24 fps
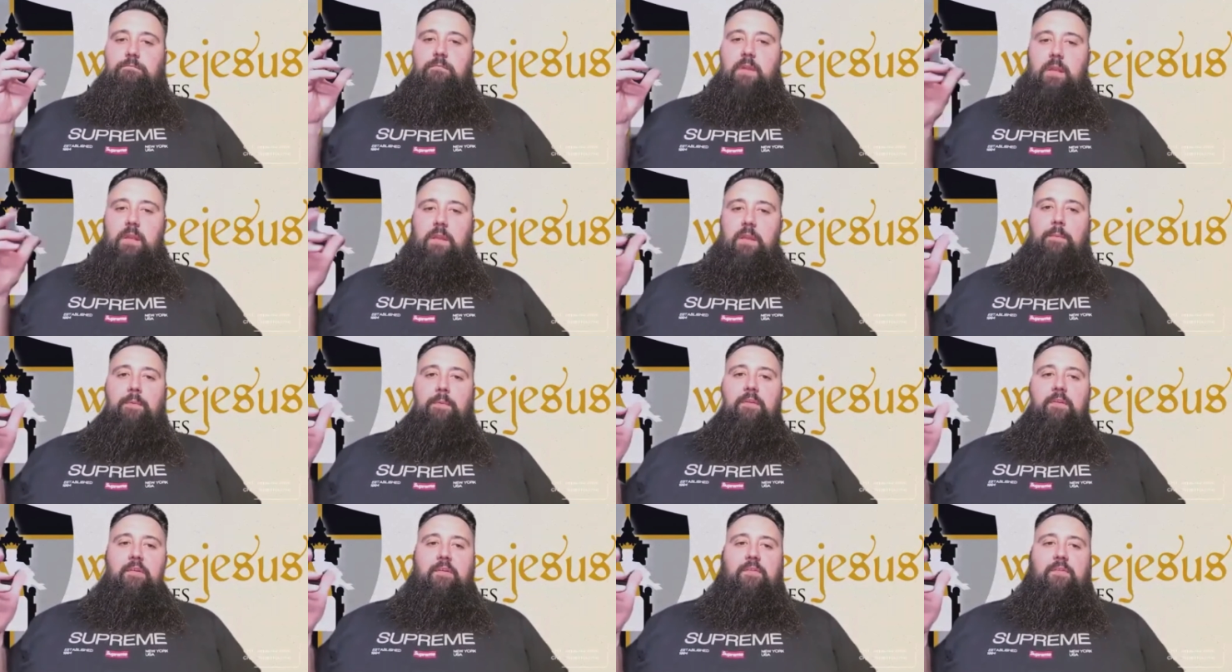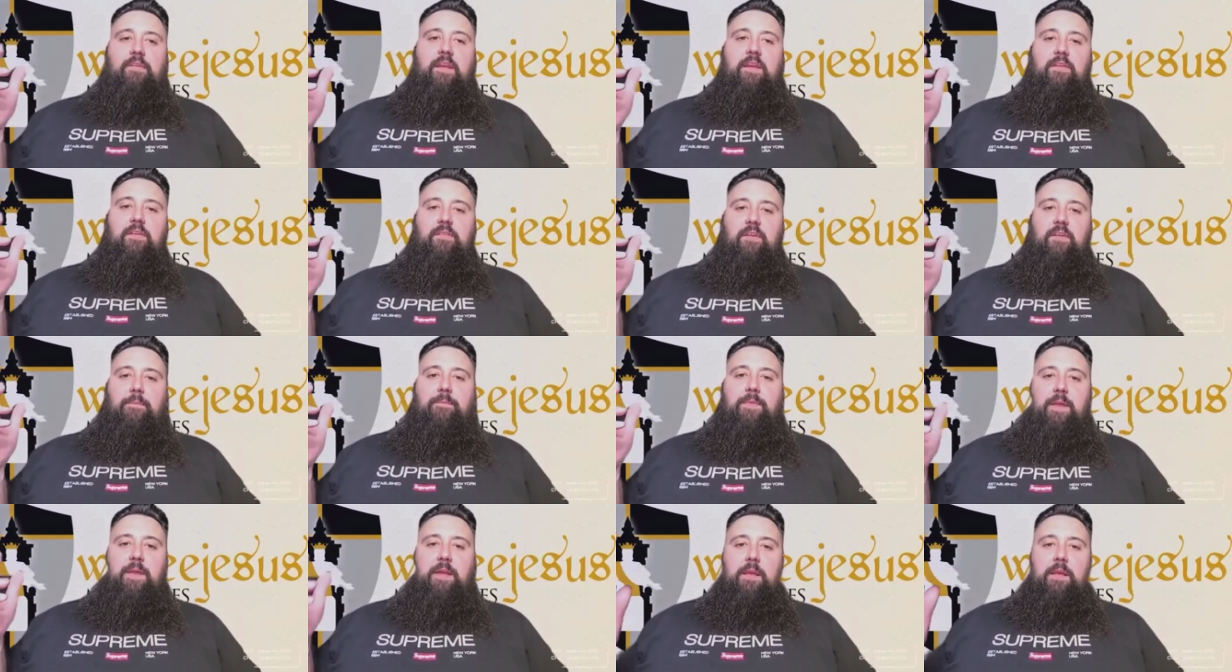let me just say
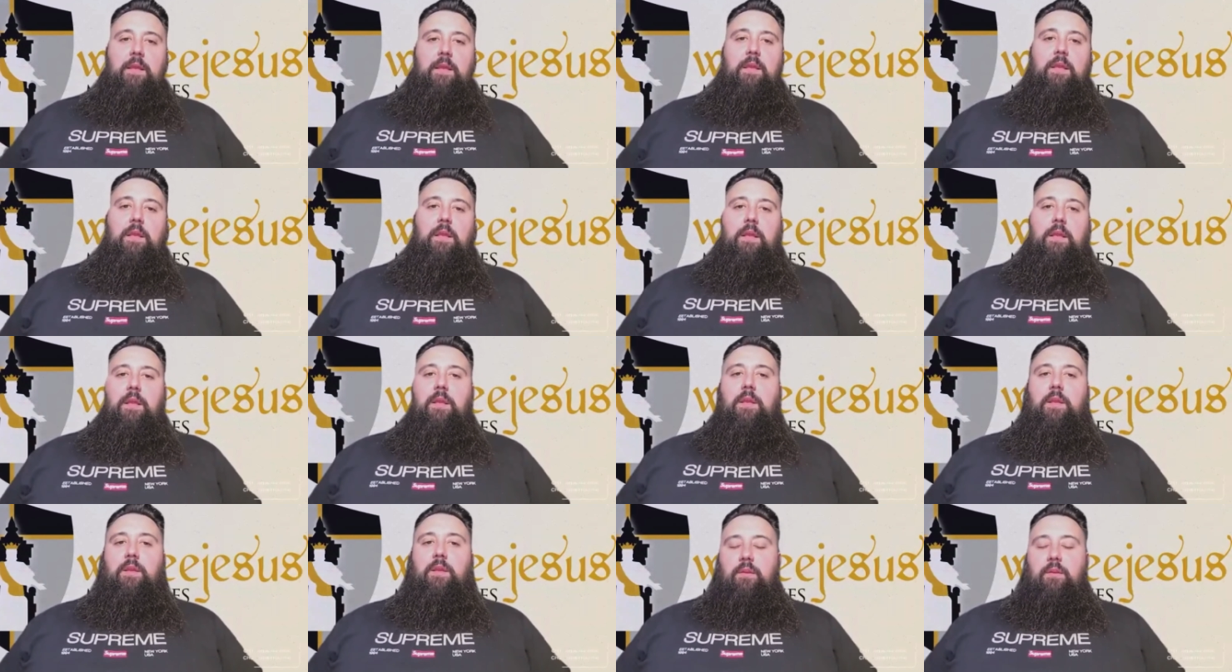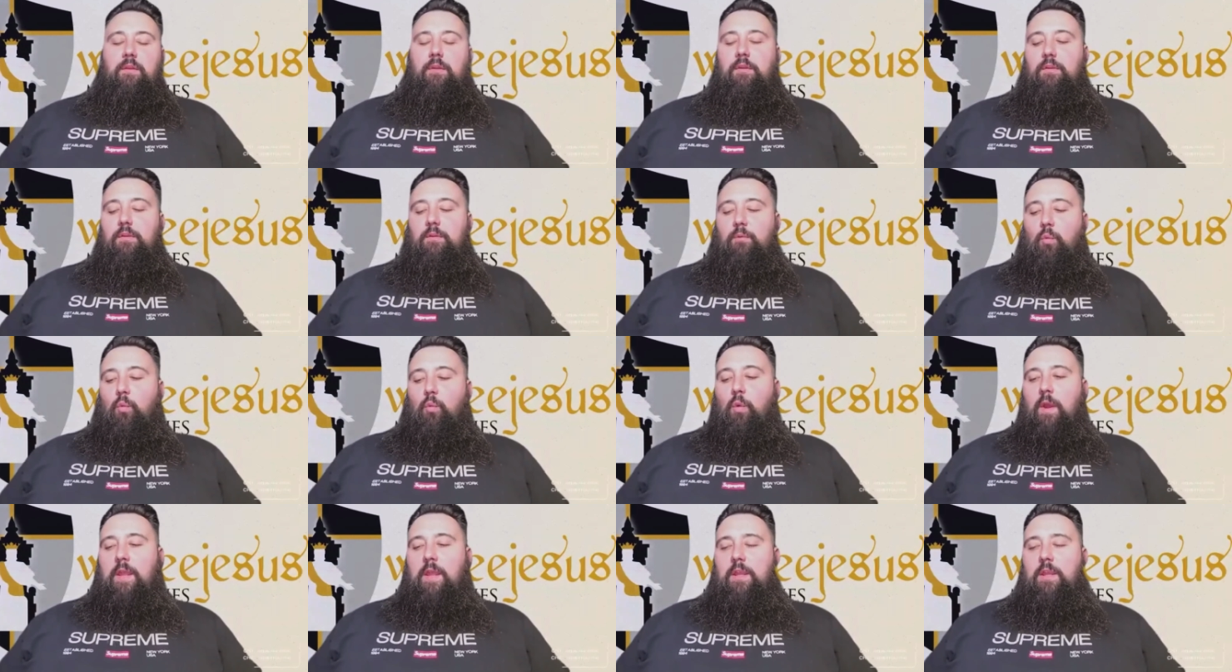something
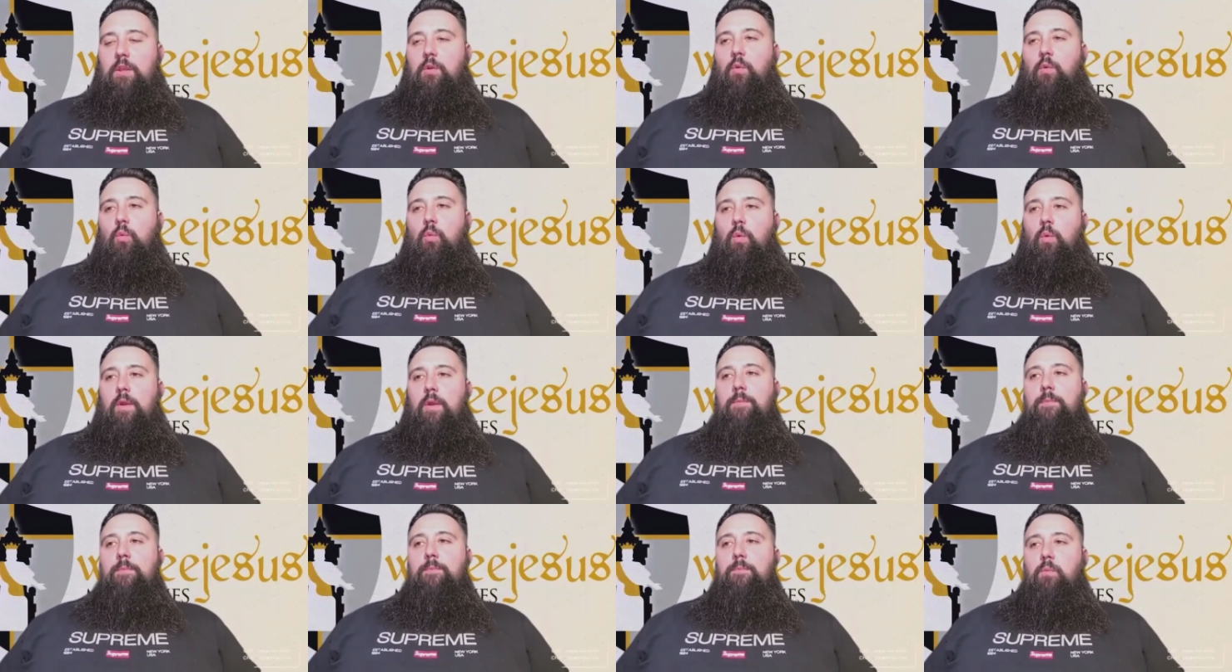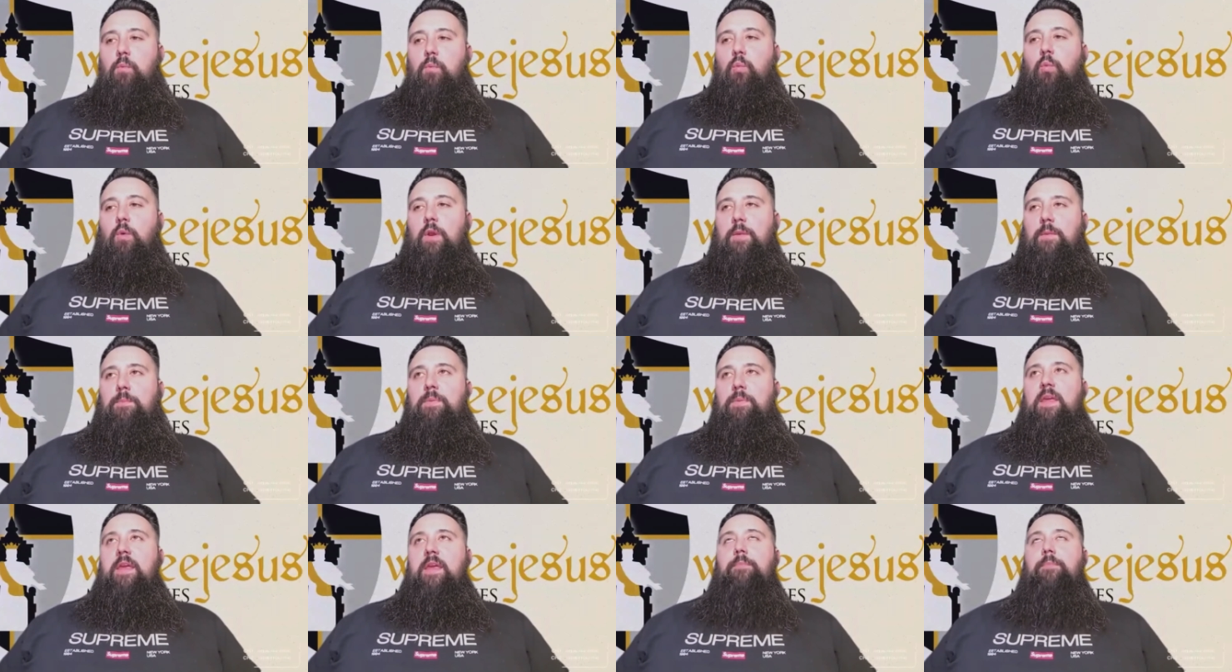when when when
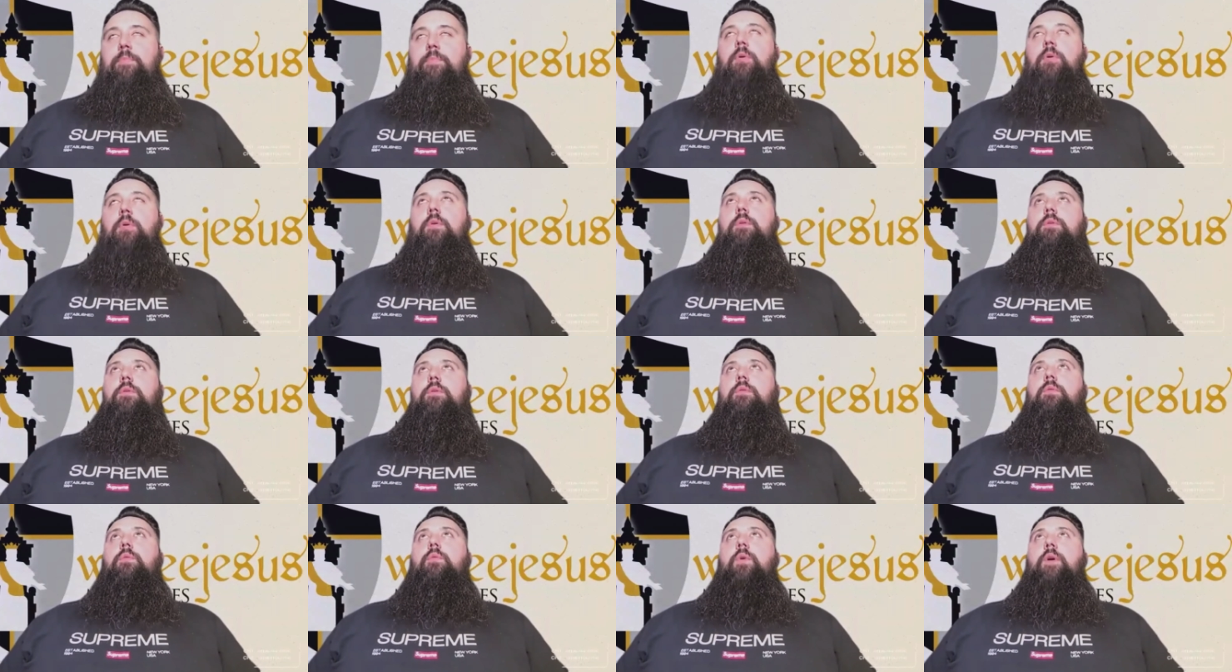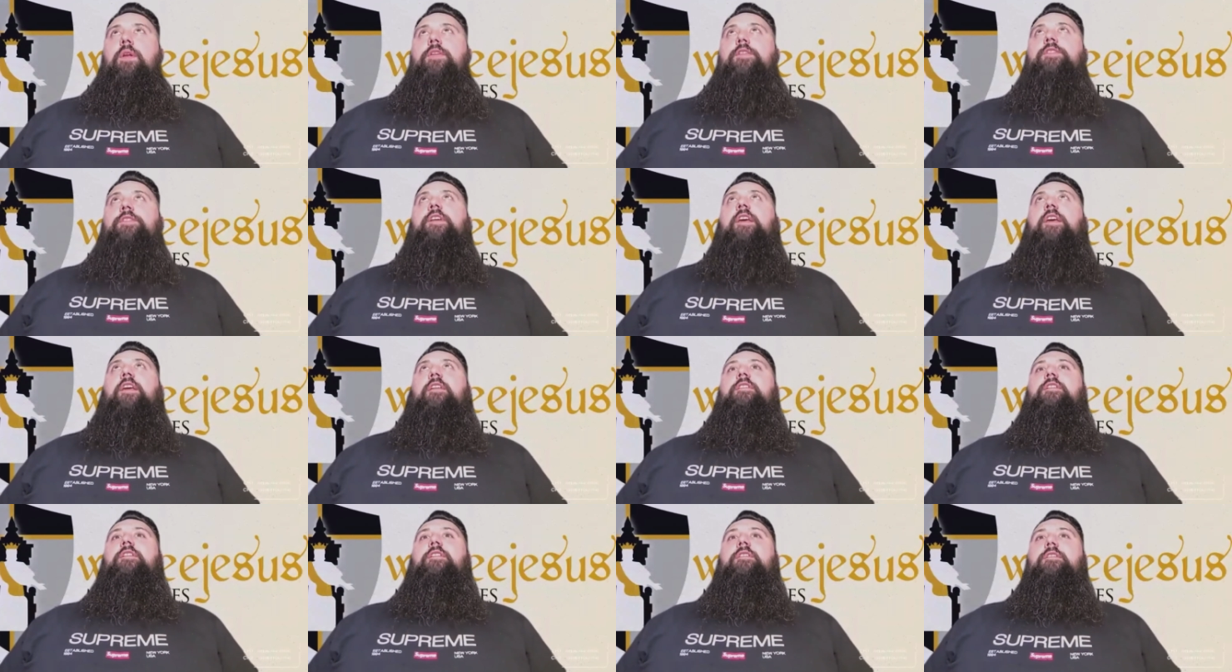people when
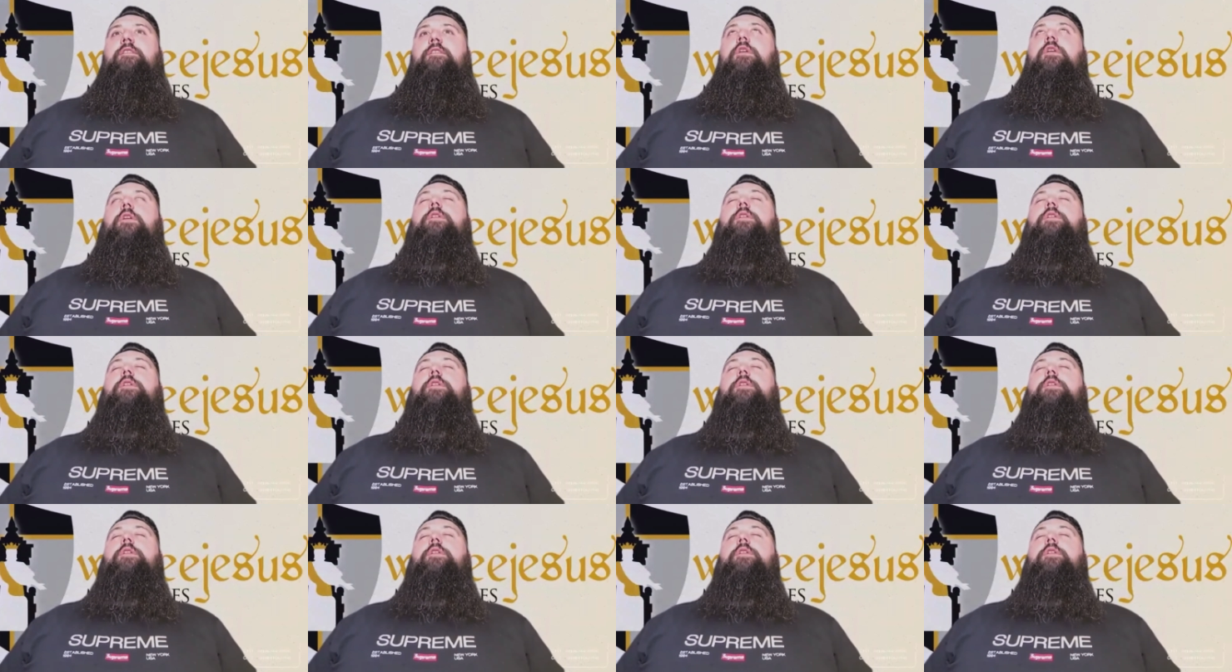jesus looked